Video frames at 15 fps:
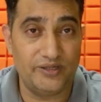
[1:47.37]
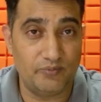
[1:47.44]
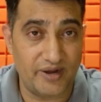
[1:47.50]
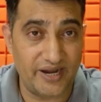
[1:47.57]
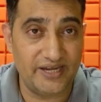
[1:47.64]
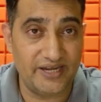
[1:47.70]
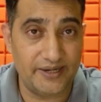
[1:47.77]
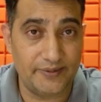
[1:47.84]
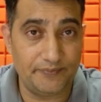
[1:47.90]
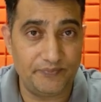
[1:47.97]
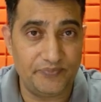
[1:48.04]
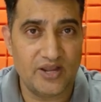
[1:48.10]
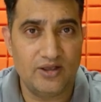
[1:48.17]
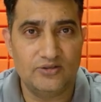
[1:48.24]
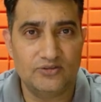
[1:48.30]
So
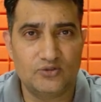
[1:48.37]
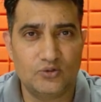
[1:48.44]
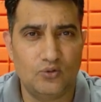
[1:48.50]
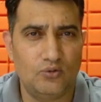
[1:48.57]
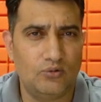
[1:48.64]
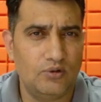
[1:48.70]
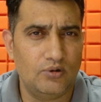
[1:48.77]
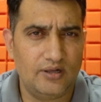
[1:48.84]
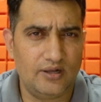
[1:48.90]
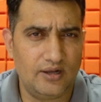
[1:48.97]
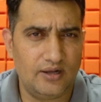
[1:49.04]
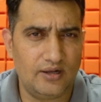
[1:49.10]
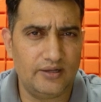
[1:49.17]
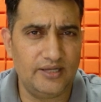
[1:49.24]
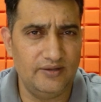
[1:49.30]
even though that
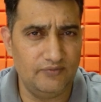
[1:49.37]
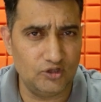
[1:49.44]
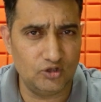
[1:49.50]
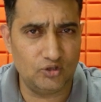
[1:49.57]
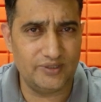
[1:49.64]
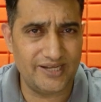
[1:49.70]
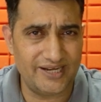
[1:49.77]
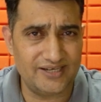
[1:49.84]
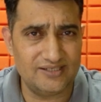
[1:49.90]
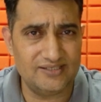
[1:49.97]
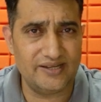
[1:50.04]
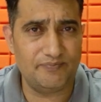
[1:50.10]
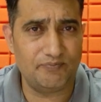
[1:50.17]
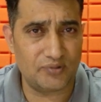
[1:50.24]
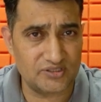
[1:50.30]
is a personal
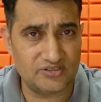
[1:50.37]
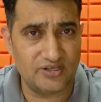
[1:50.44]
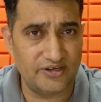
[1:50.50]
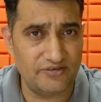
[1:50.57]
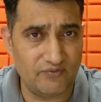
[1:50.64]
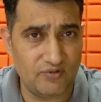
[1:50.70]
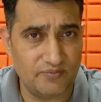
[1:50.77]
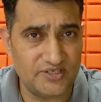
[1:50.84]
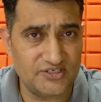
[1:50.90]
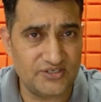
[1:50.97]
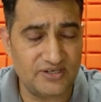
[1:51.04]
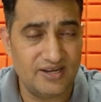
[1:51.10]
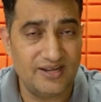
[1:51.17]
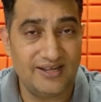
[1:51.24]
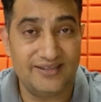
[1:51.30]
information, that is
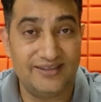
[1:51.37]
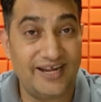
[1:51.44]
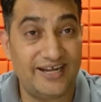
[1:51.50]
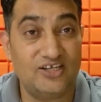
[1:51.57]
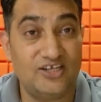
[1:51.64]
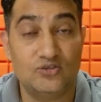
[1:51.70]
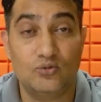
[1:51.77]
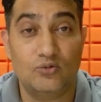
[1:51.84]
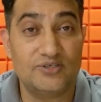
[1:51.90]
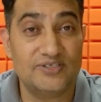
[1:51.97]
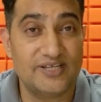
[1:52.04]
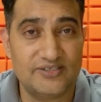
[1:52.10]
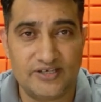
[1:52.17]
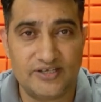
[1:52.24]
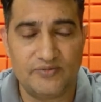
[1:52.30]
not sensitive personal
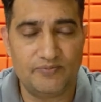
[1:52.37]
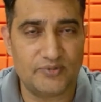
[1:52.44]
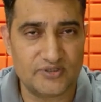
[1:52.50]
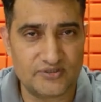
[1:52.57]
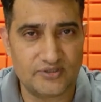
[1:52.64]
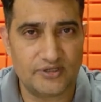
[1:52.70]
information.